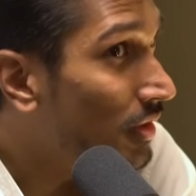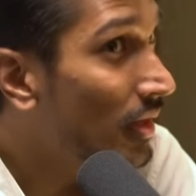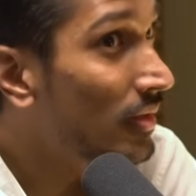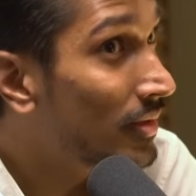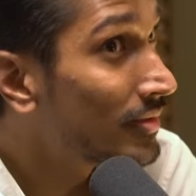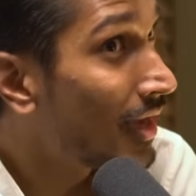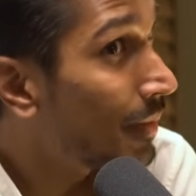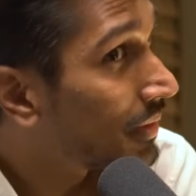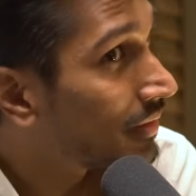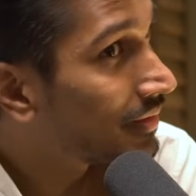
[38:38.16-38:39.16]
did this
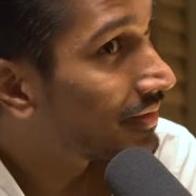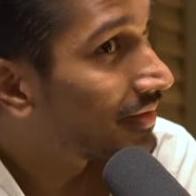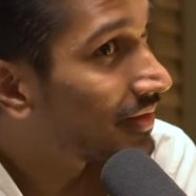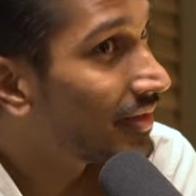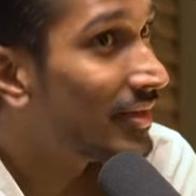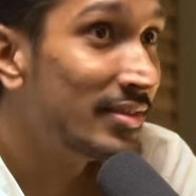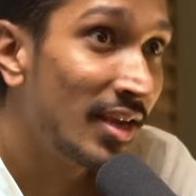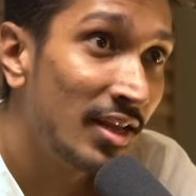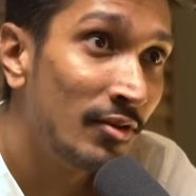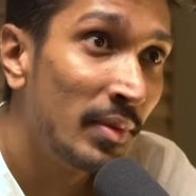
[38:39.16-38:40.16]
happen? He
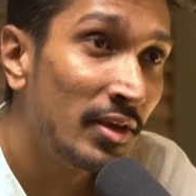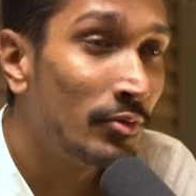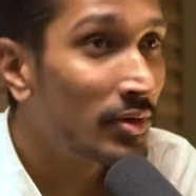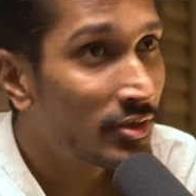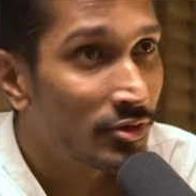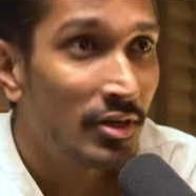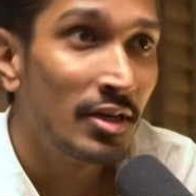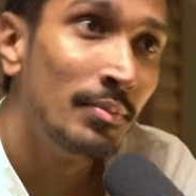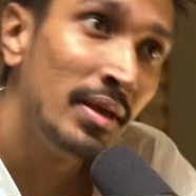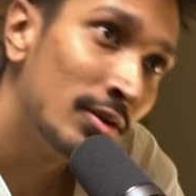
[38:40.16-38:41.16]
said he'll make you rich or
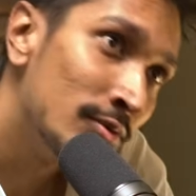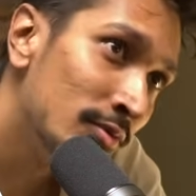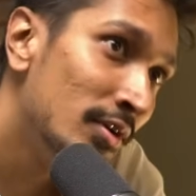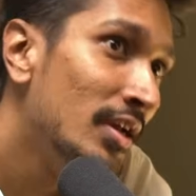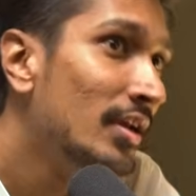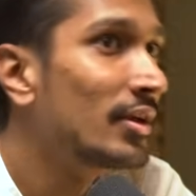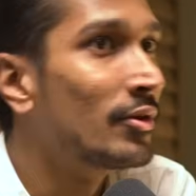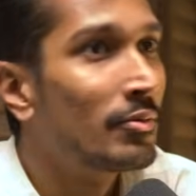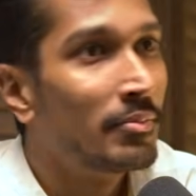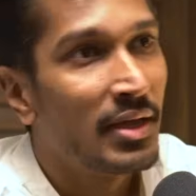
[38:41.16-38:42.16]
he'll make you,
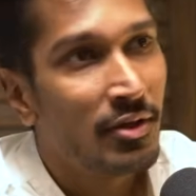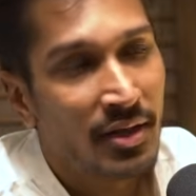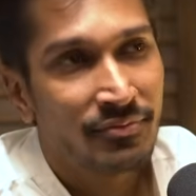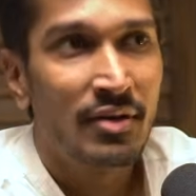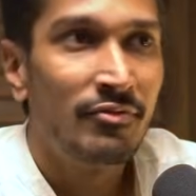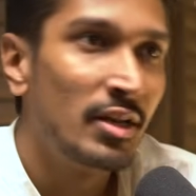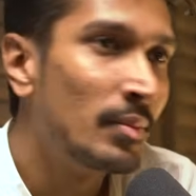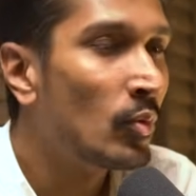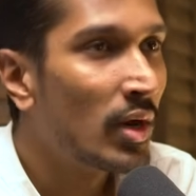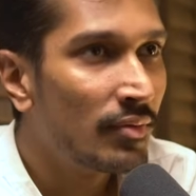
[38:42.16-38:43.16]
make your life
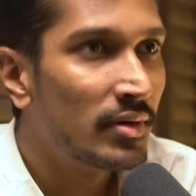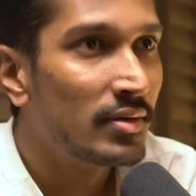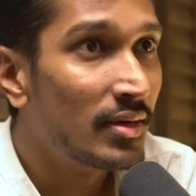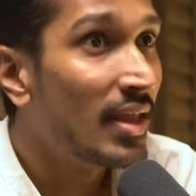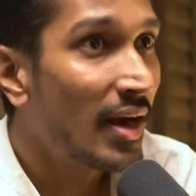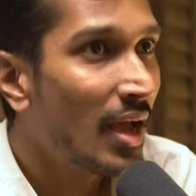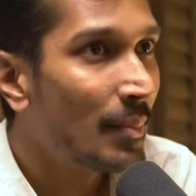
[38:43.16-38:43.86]
comfortable, whatever. Did that